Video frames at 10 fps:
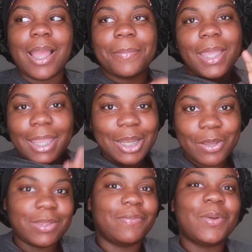I'm not getting
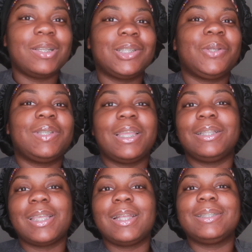off the phone until you take
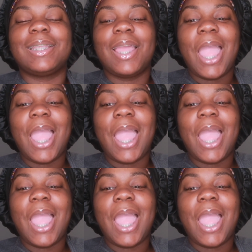the test.